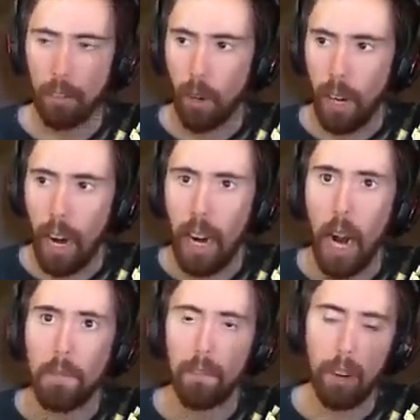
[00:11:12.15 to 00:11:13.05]
So
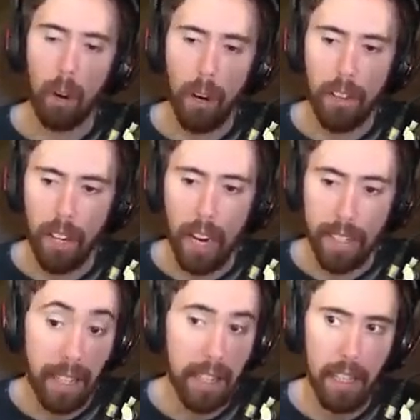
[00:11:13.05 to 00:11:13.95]
I'm sorry that I
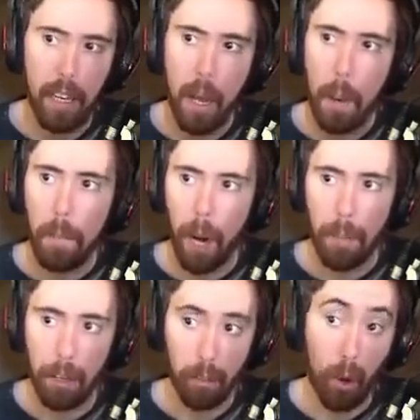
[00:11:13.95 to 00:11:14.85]
did it, but
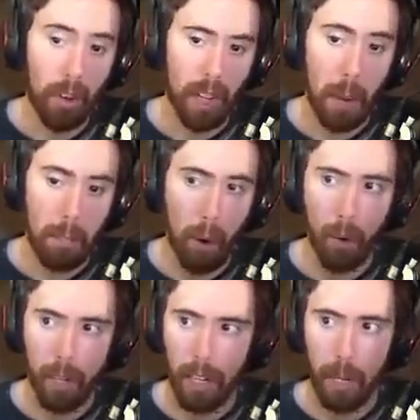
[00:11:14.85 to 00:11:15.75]
I'm not sorry that I broke it.